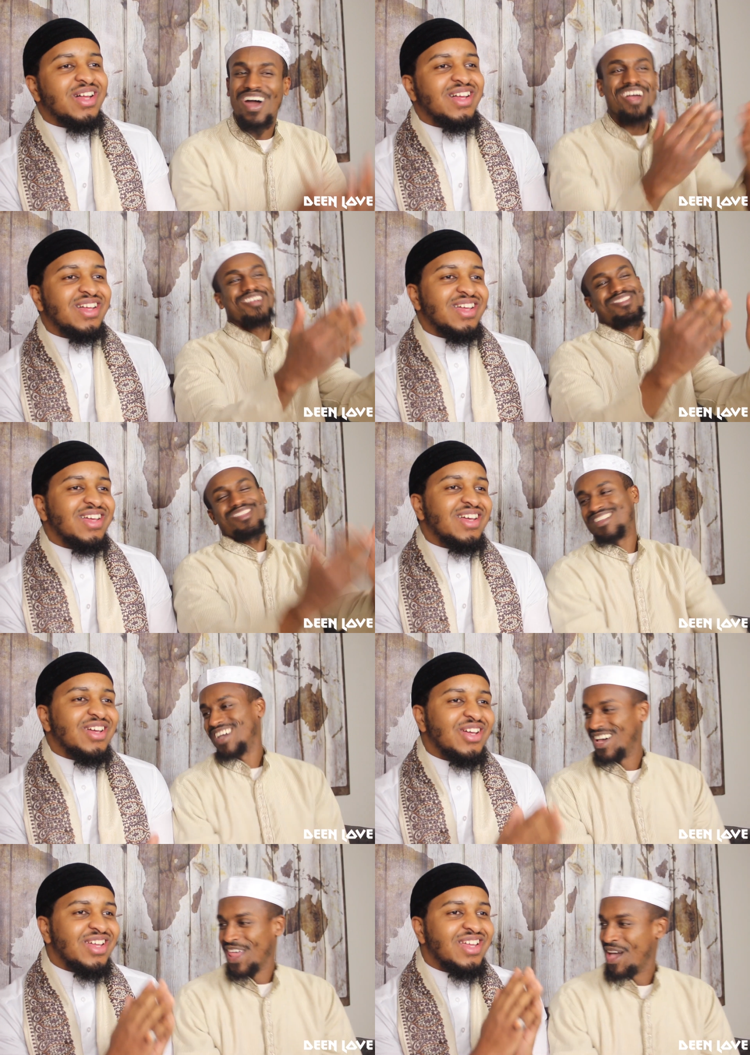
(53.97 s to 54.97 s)
Speaker 1: what are your thoughts
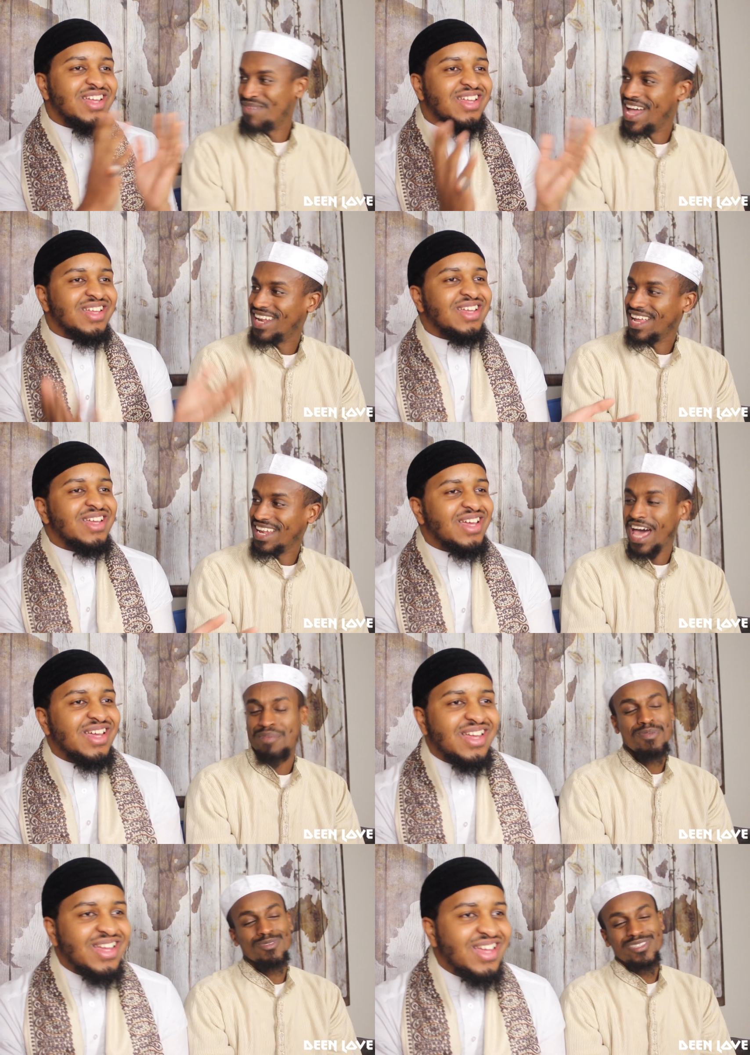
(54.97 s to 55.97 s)
on that, man? A lot of
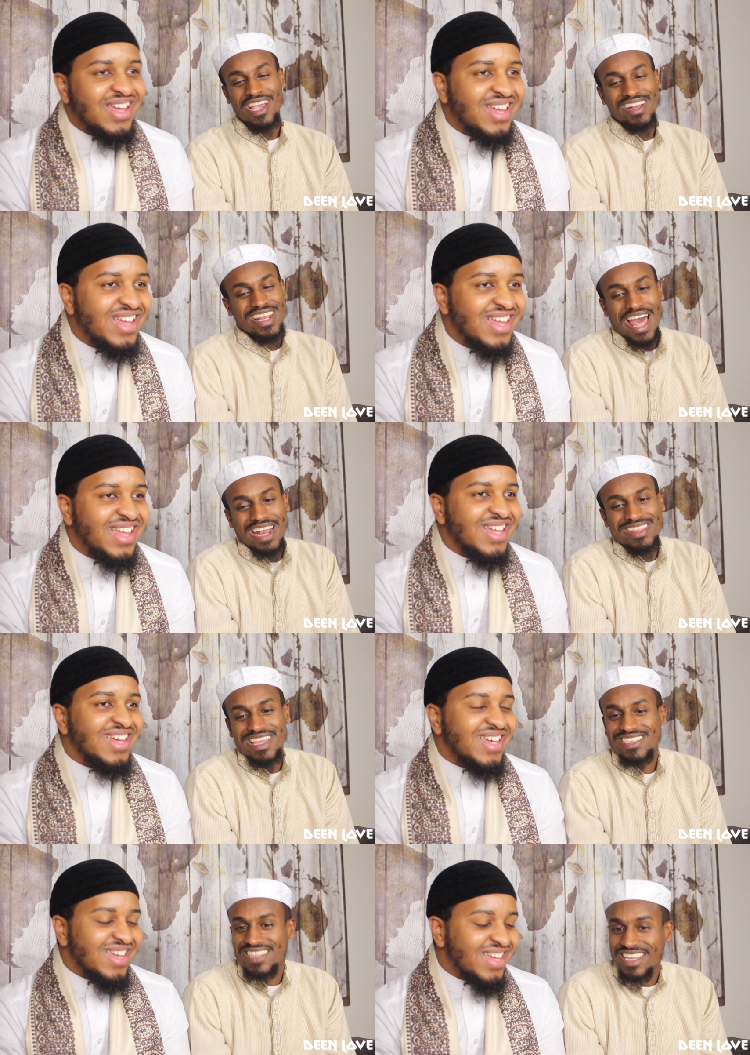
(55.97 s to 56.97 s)
people sharing a lot of
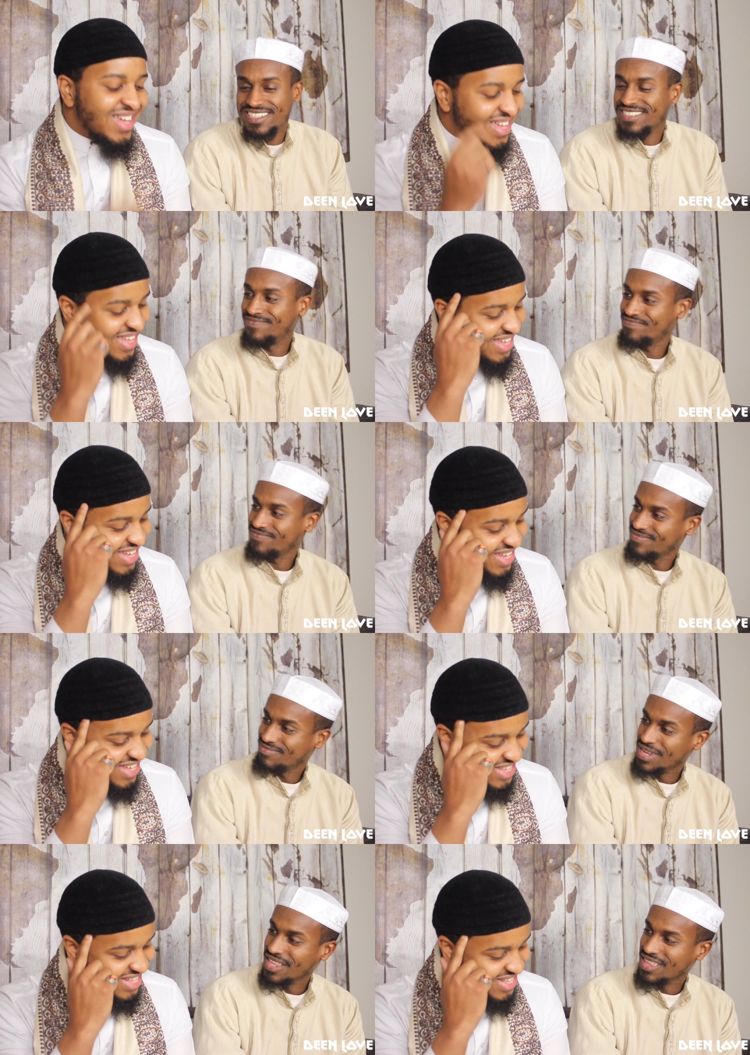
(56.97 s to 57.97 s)
things, and
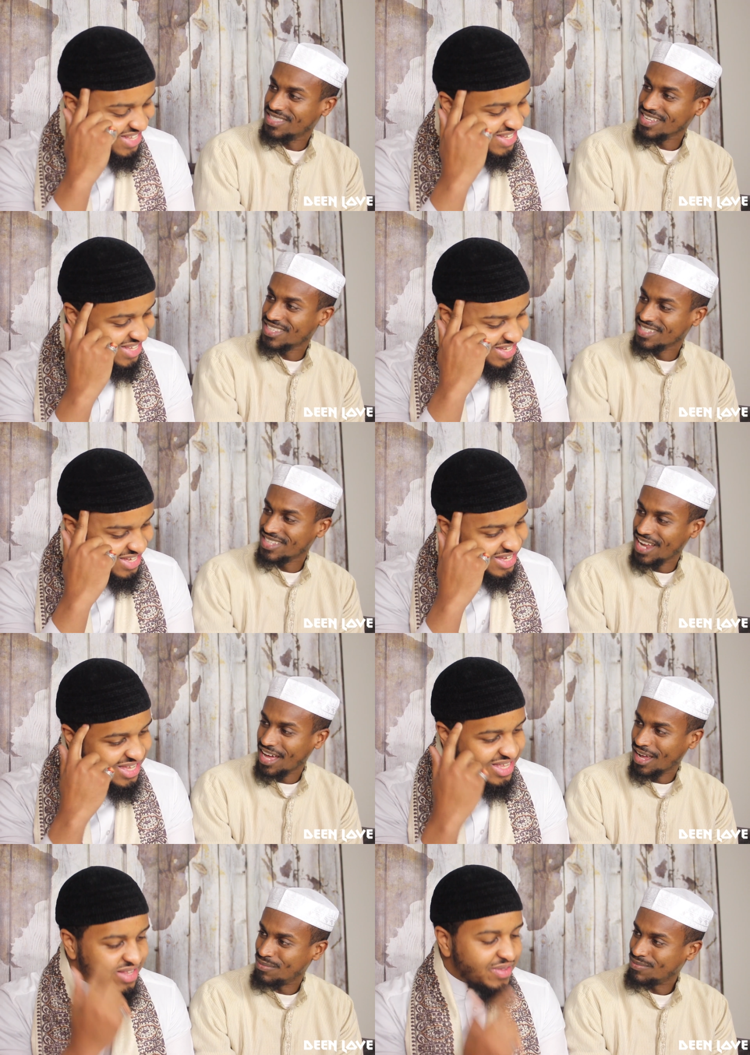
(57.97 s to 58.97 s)
many of these things contain
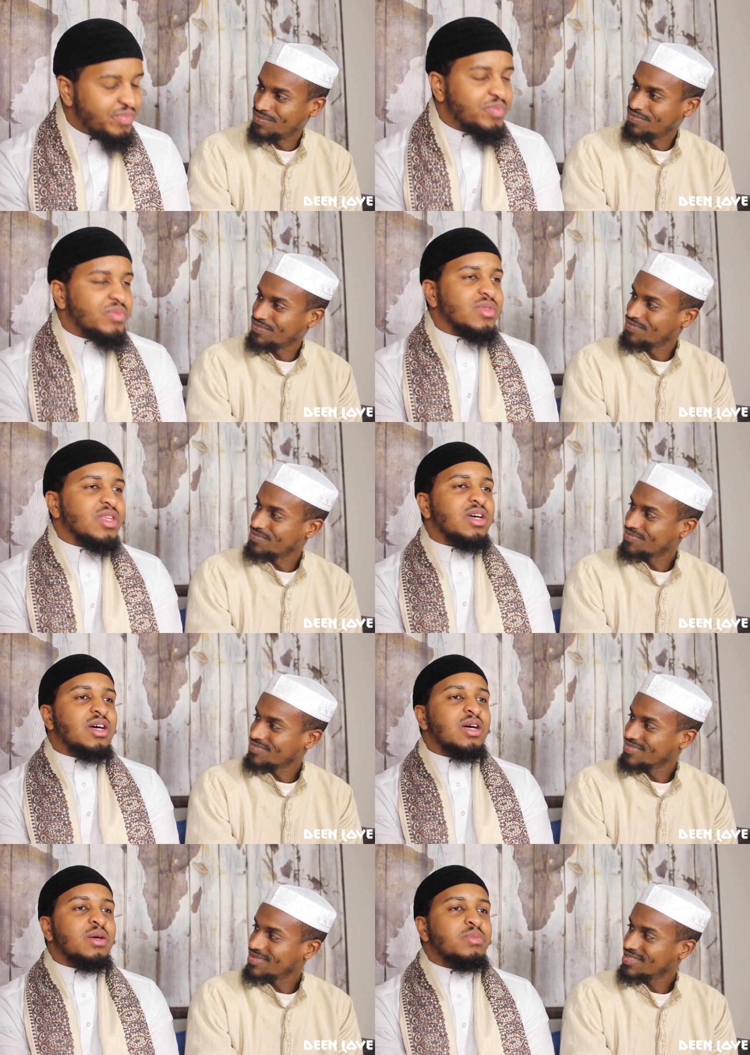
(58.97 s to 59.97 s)
haram.
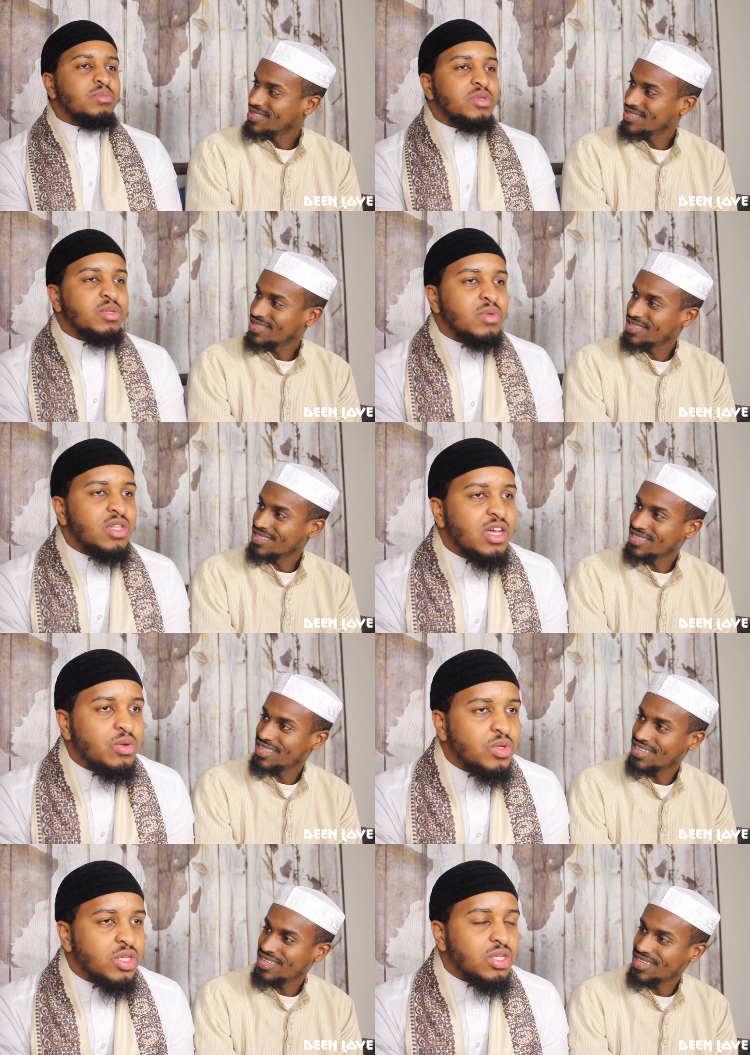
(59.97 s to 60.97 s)
Speaker 2: Um, Bismillah
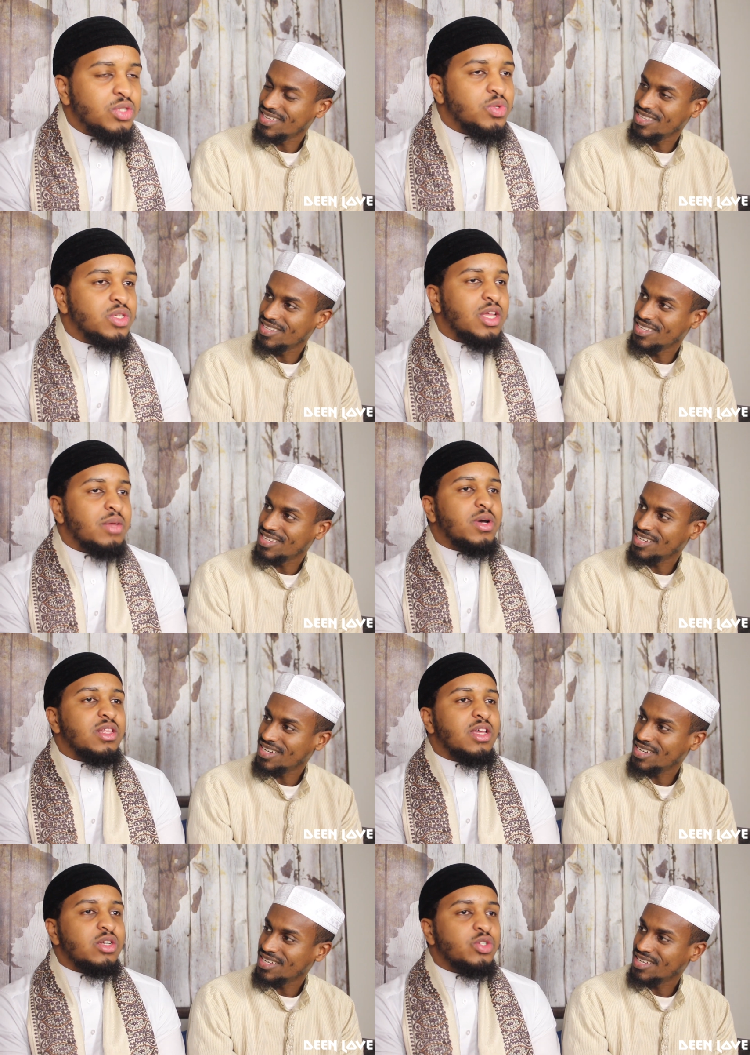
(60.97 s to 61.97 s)
wa salatu wasalam
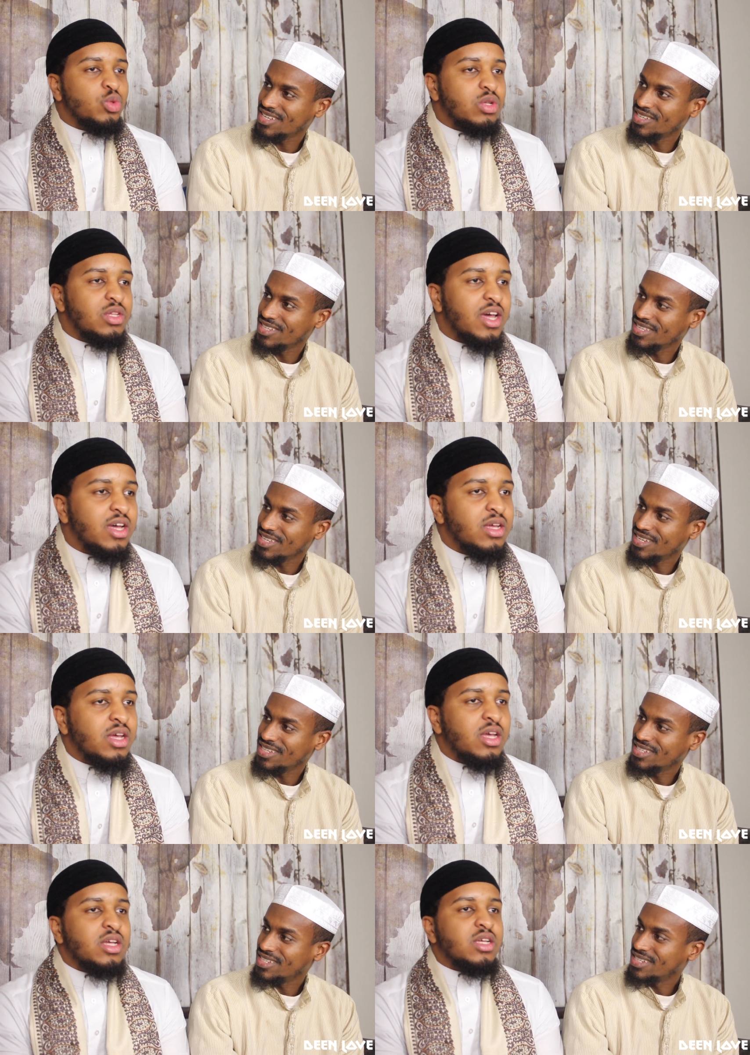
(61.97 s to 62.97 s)
ala Rasulillah
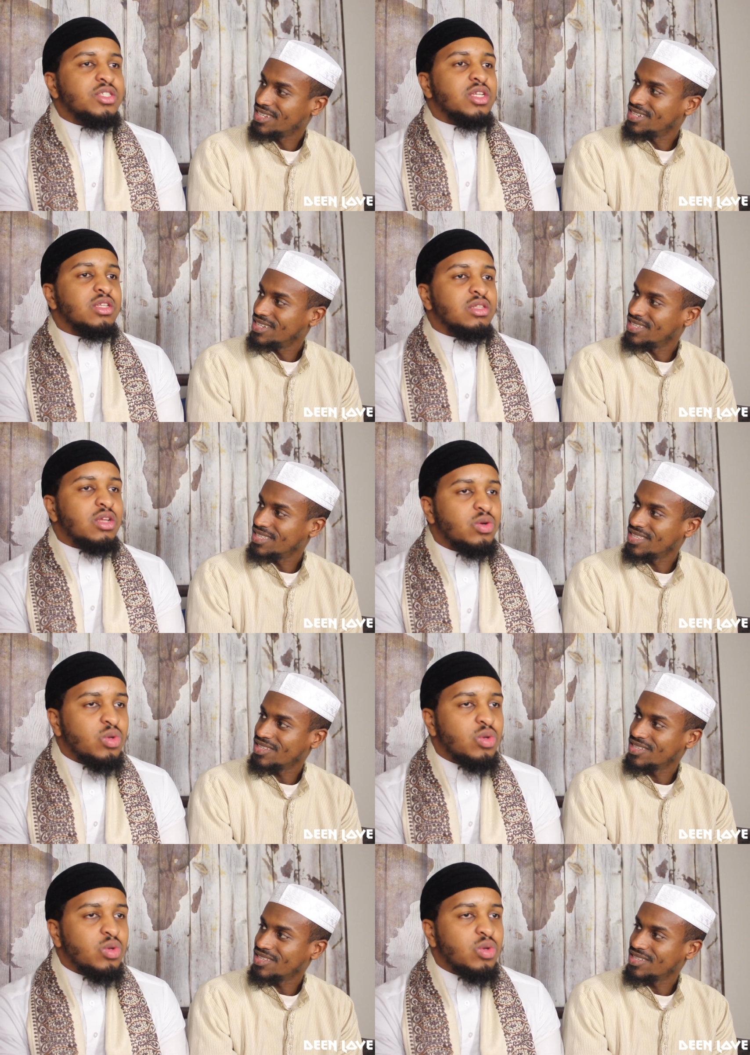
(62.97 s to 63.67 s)
sallallahu